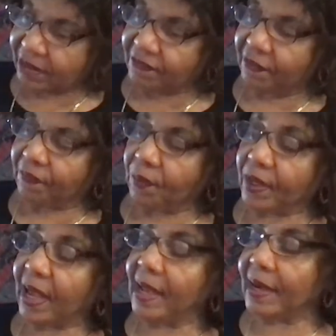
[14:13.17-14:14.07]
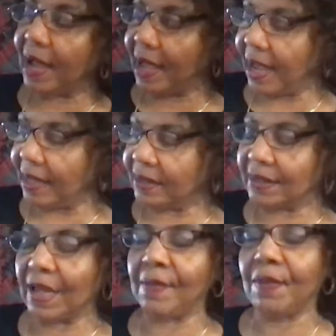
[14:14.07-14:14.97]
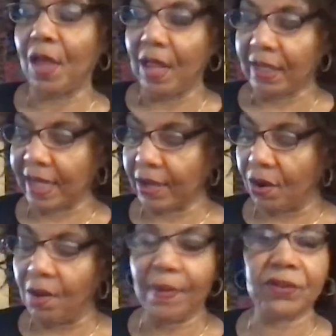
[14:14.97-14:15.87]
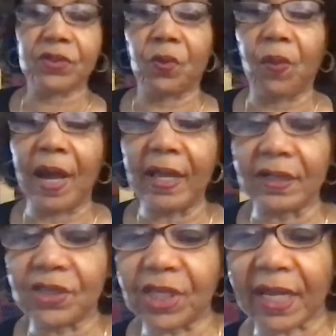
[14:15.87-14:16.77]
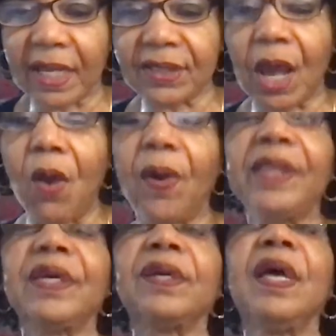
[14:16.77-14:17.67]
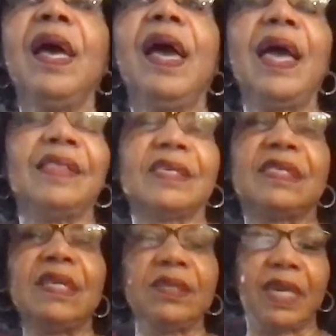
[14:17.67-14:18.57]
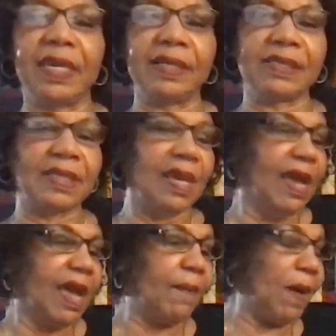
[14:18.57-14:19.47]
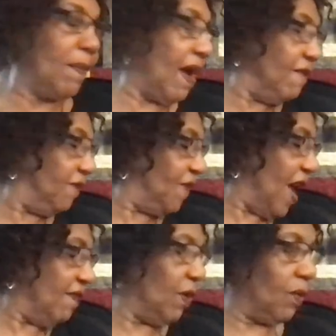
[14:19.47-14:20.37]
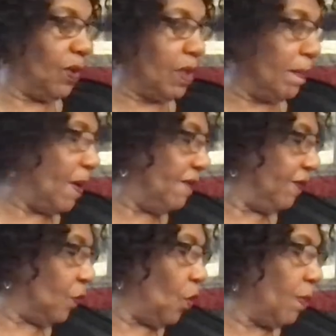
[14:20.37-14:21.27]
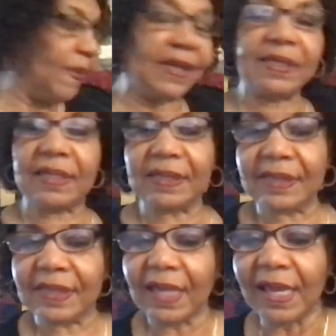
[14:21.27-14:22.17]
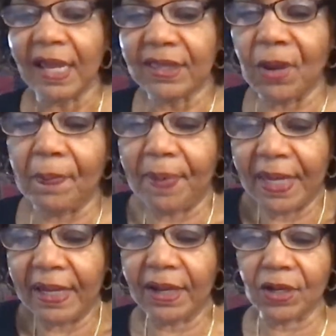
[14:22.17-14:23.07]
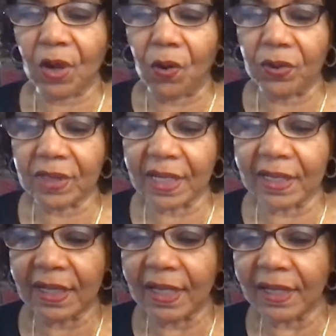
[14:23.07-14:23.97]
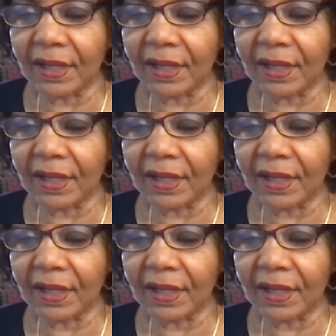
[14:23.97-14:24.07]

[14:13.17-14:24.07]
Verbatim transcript: of different ones, and I had some like almost wild chickens. Oh, and the silkies, but my favorite were the buff Orpingtons. They're big golden